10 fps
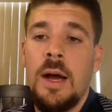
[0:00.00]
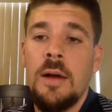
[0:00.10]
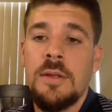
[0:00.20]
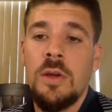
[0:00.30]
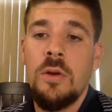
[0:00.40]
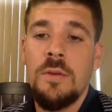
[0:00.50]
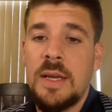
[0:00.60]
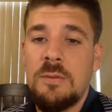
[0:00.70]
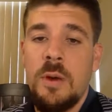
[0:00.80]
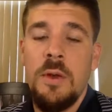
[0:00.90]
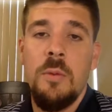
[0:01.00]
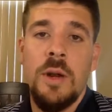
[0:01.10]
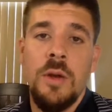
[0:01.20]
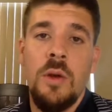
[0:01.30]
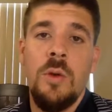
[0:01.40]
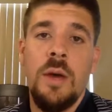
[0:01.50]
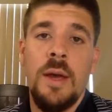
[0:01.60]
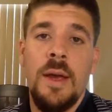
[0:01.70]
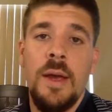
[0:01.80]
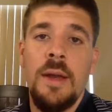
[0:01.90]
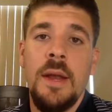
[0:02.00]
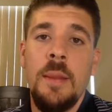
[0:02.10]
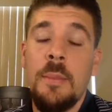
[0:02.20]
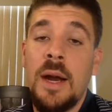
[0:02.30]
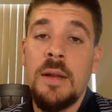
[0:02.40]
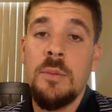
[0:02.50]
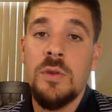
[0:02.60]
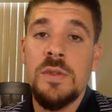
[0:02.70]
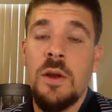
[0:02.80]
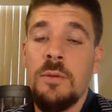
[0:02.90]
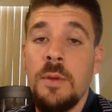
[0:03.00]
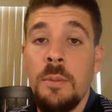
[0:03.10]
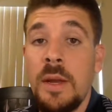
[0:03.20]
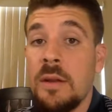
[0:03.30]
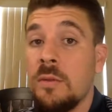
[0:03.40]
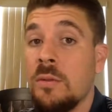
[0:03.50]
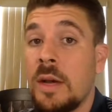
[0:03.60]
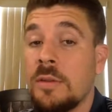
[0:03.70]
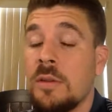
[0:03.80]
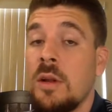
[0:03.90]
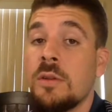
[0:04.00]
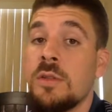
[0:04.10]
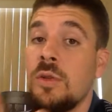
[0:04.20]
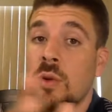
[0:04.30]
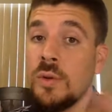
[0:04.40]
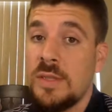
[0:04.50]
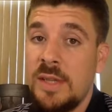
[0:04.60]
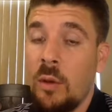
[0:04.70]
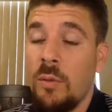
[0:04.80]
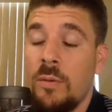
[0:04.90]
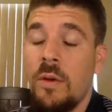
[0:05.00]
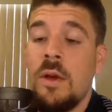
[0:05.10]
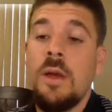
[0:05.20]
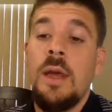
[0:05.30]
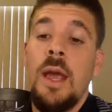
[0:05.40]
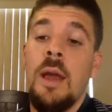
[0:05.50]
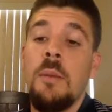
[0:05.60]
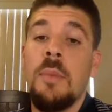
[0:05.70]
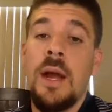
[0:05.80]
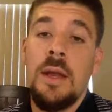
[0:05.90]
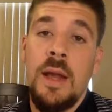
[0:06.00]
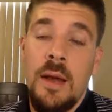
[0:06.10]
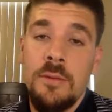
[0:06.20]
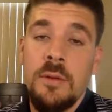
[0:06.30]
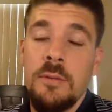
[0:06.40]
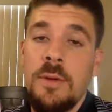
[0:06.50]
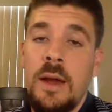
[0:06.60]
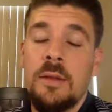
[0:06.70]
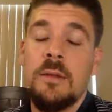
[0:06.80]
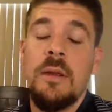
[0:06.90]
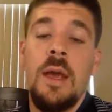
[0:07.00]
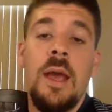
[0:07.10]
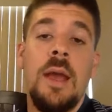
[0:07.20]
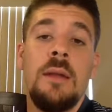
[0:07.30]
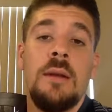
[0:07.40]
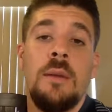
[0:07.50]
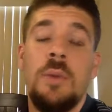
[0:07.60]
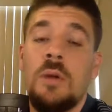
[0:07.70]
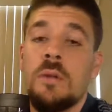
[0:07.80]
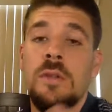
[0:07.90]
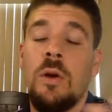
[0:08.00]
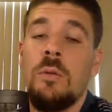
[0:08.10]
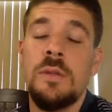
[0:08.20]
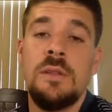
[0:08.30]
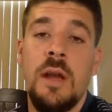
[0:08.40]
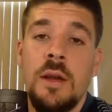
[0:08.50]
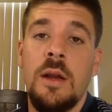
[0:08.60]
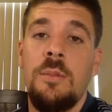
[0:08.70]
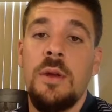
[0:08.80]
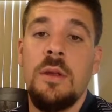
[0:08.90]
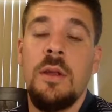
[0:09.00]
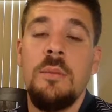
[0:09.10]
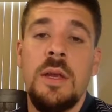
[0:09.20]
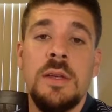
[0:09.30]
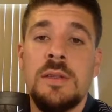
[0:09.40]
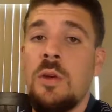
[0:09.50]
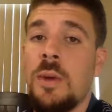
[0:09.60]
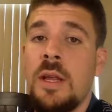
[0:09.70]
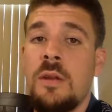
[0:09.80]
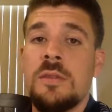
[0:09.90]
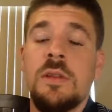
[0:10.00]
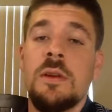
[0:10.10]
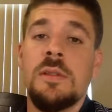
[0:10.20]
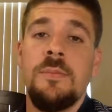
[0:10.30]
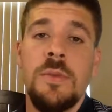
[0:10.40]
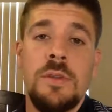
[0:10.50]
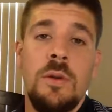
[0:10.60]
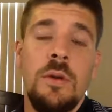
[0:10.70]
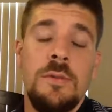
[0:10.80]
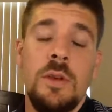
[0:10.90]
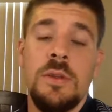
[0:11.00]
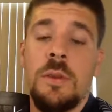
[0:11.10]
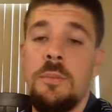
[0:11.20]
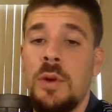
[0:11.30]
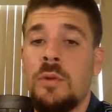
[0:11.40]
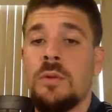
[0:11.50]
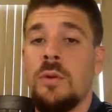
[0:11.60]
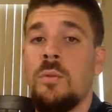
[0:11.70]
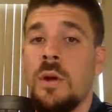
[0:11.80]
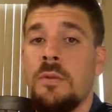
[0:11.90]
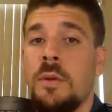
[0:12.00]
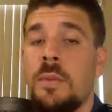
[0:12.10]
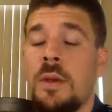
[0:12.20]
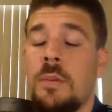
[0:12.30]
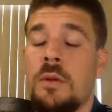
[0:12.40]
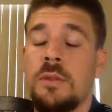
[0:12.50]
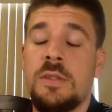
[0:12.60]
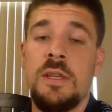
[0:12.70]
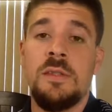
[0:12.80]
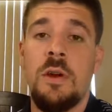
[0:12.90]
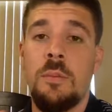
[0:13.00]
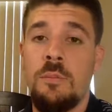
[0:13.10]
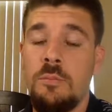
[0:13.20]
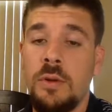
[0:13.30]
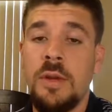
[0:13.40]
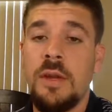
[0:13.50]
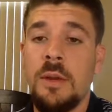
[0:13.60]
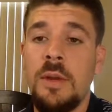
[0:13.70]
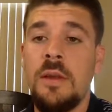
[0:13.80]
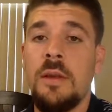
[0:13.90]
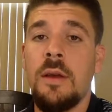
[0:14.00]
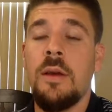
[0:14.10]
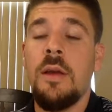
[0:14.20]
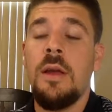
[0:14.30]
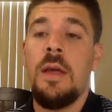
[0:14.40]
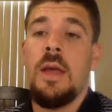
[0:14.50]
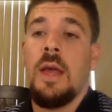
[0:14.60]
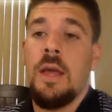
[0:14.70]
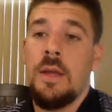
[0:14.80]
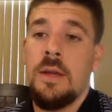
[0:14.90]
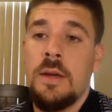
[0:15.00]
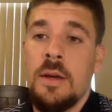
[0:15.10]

So that's why you want to go ahead and buy them yourself and pay the $2,000 yourself and buy it after the fact. And builders are always not going to put it in because nobody else does. So if there's a builder, one of the big builders, they start putting them in there, and